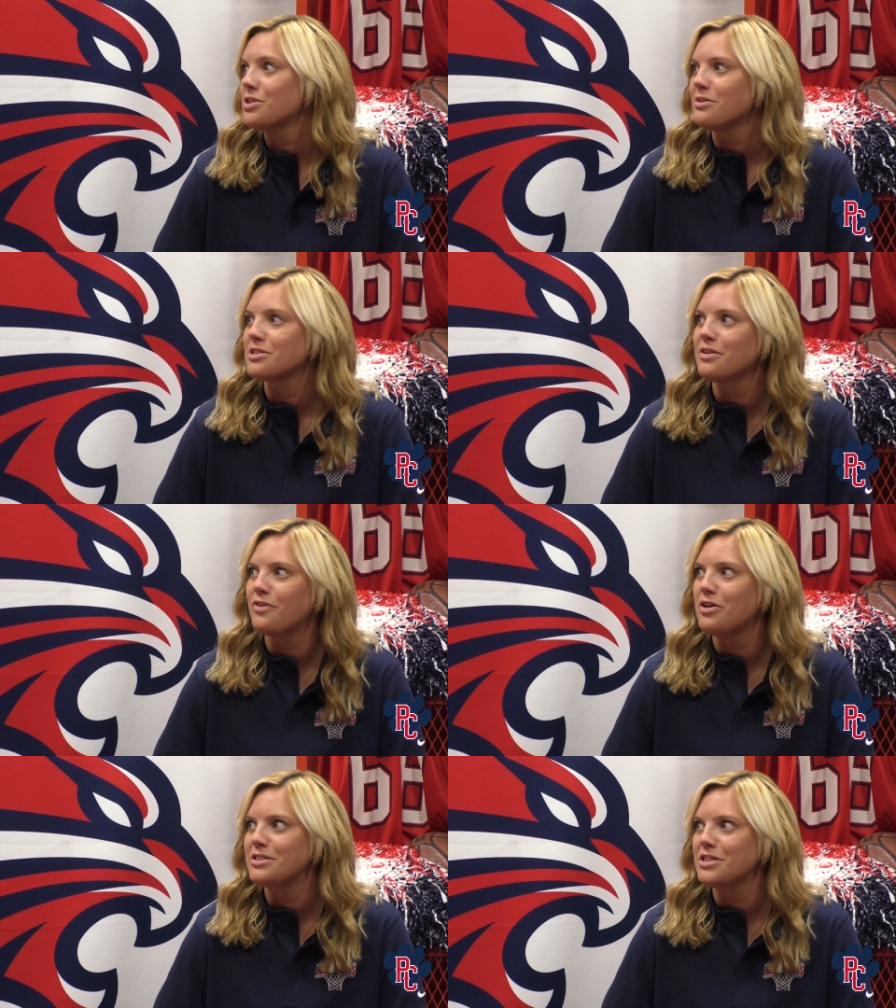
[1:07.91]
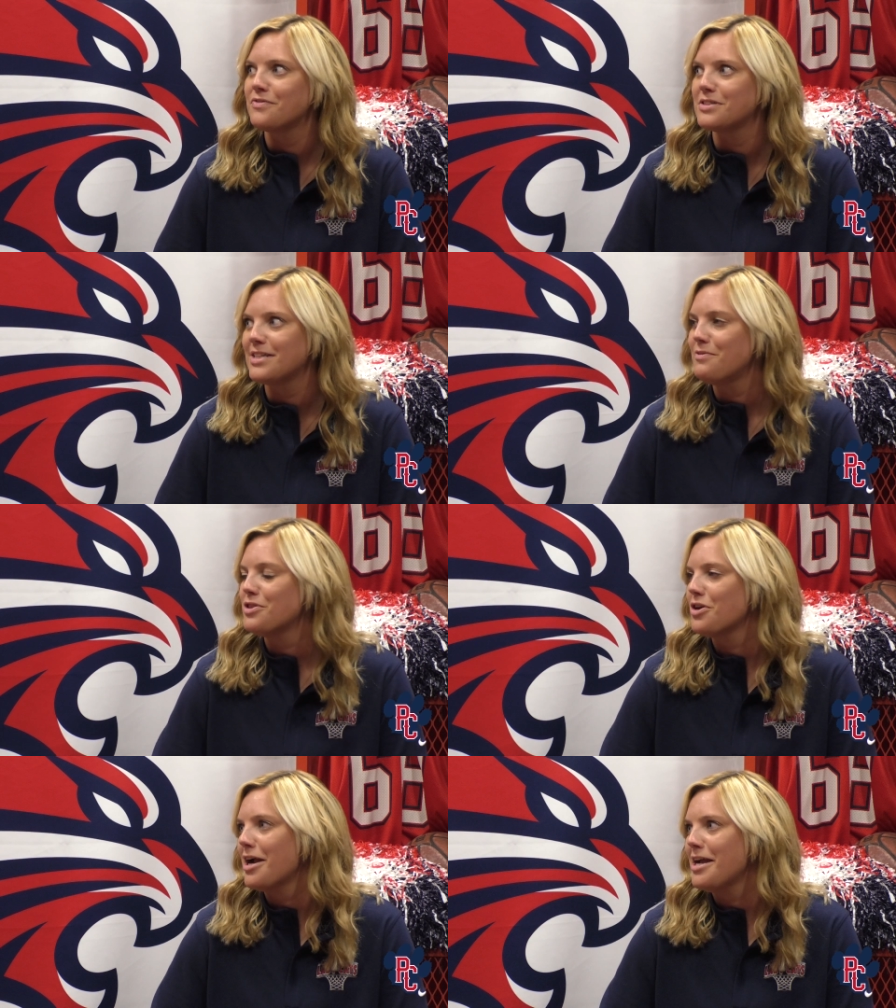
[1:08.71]
so I was going to volunteer for
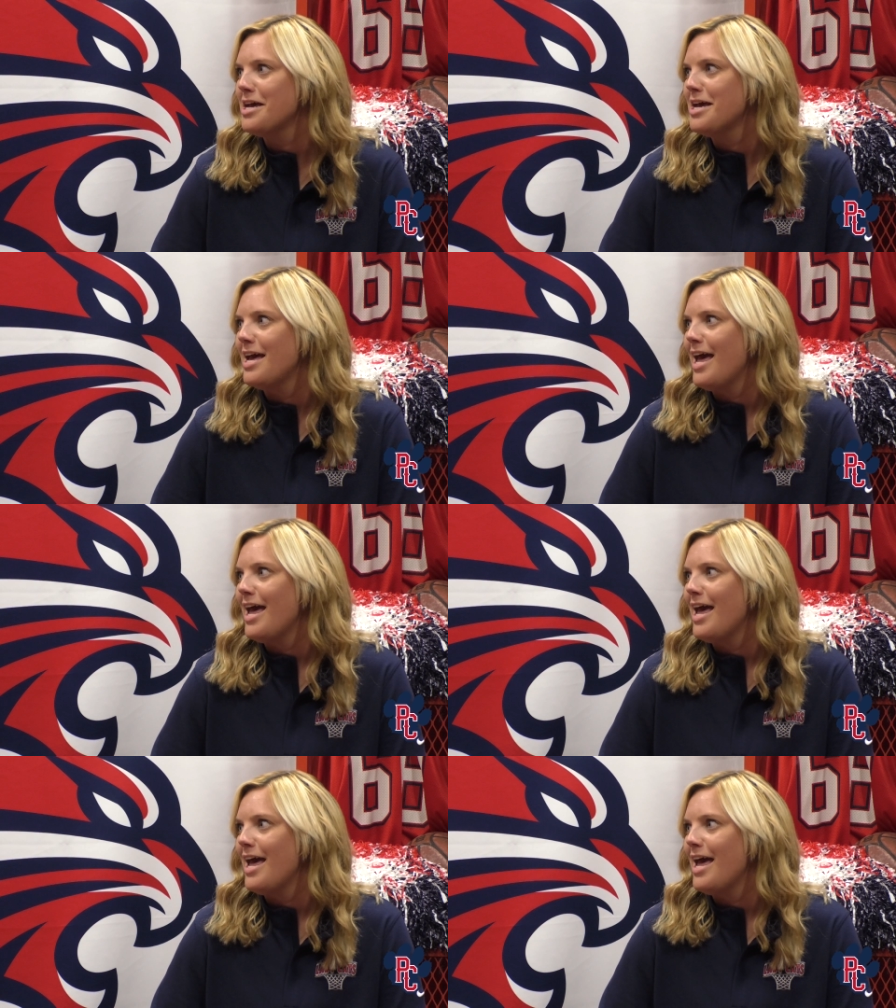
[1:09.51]
seventh grade.